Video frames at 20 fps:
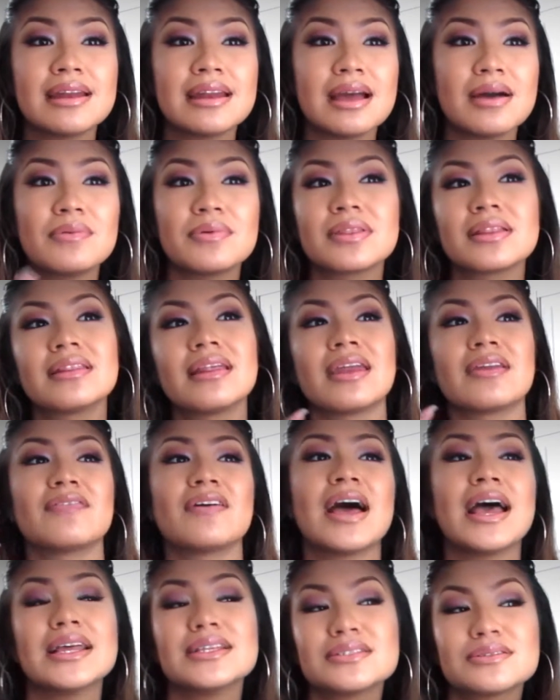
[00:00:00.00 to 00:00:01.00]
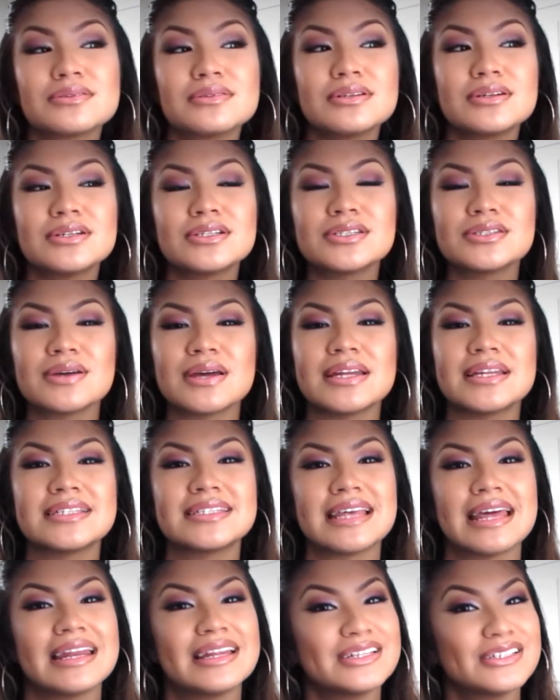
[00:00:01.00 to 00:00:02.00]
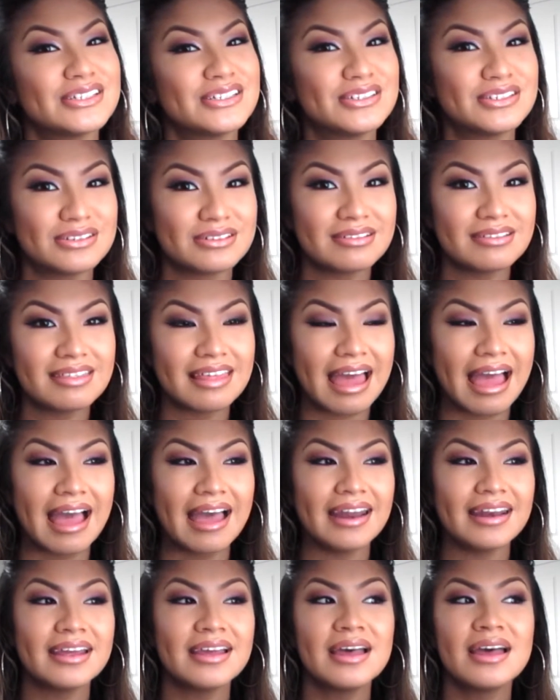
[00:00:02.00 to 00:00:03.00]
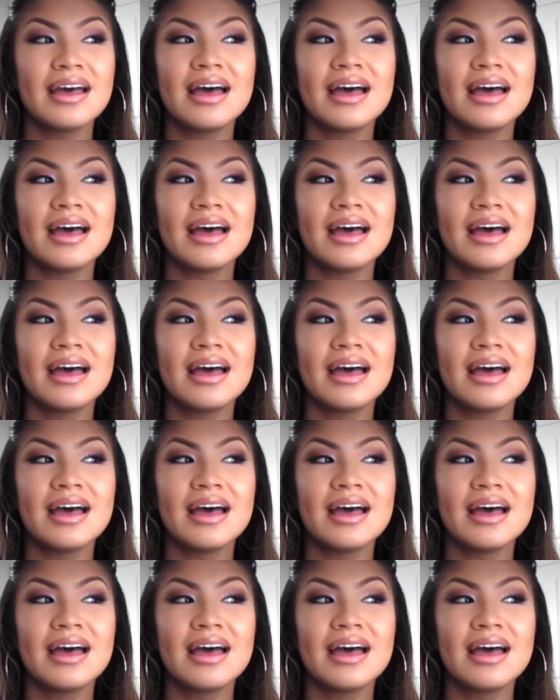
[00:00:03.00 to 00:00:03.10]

now with a lot of high schoolers, so I decided to do that.